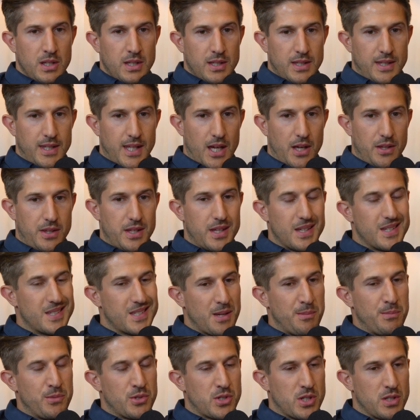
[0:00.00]
Now, the
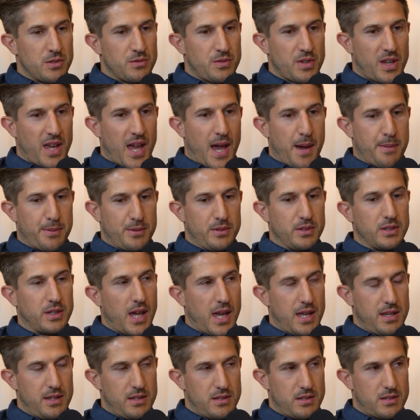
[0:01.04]
exemption for capital
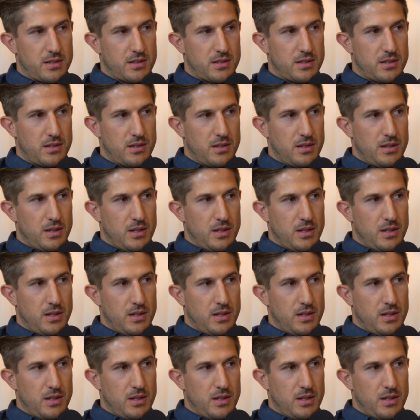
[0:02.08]
gains